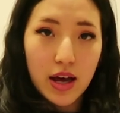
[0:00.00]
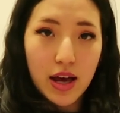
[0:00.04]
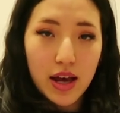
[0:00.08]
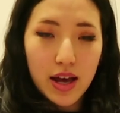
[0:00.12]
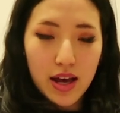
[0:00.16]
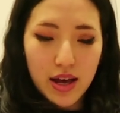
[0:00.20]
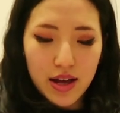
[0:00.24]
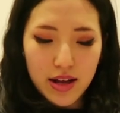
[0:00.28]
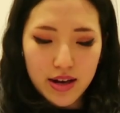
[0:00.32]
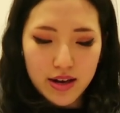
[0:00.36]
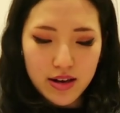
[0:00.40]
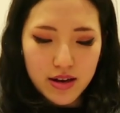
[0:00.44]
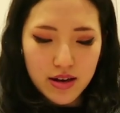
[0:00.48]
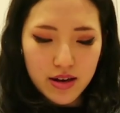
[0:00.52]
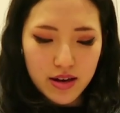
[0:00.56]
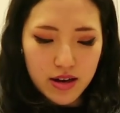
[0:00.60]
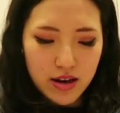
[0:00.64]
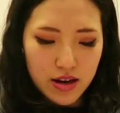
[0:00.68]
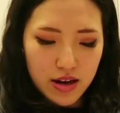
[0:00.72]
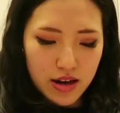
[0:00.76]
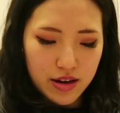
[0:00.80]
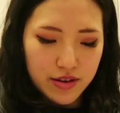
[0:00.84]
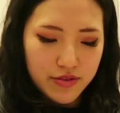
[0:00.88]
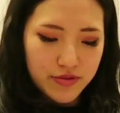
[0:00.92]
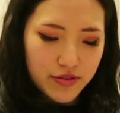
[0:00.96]
And
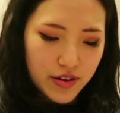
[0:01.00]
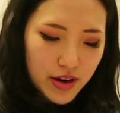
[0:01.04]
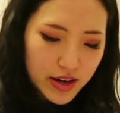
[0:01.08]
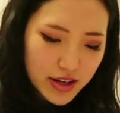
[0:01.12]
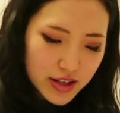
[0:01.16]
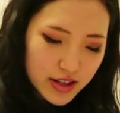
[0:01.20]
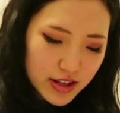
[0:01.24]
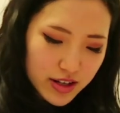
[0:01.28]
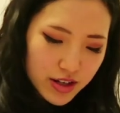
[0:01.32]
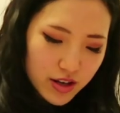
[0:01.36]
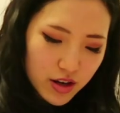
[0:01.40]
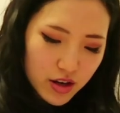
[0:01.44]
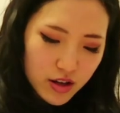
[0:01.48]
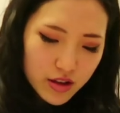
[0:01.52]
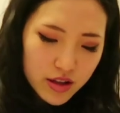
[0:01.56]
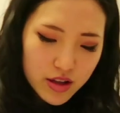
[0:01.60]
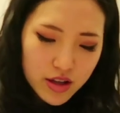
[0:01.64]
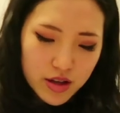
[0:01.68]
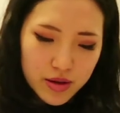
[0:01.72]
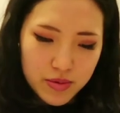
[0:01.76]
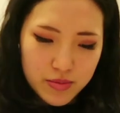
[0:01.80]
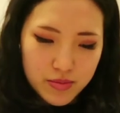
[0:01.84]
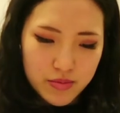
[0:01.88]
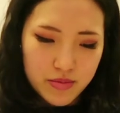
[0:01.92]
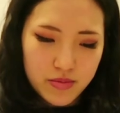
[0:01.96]
I finally
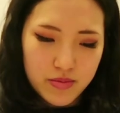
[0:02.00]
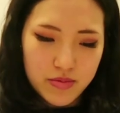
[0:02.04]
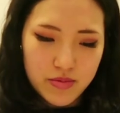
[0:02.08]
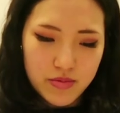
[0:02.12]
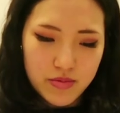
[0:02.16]
got them.